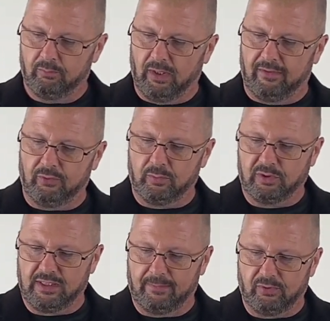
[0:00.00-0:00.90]
Proverbs
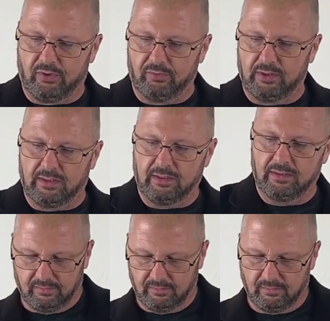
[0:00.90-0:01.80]
chapter 3
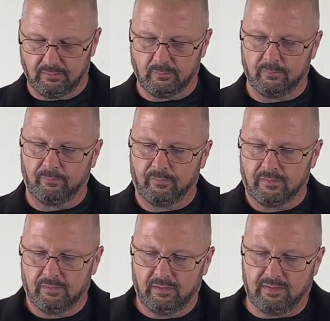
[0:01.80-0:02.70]

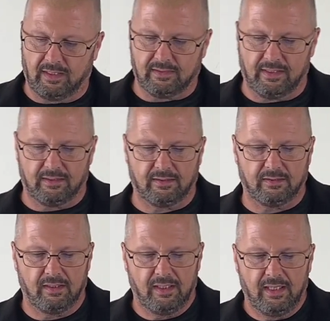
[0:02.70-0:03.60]
says this:
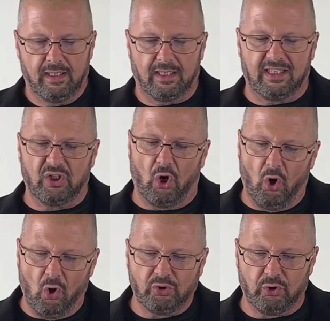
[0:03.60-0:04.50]
in
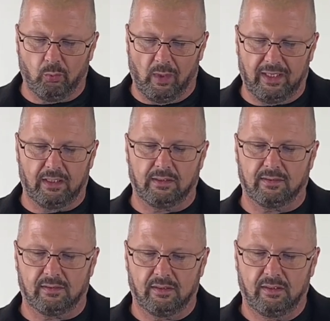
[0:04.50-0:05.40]
all your ways,
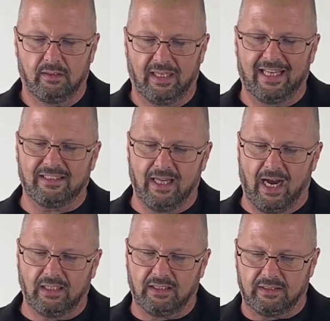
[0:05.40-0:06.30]

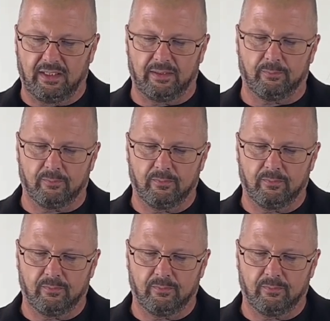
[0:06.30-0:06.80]
acknowledge him,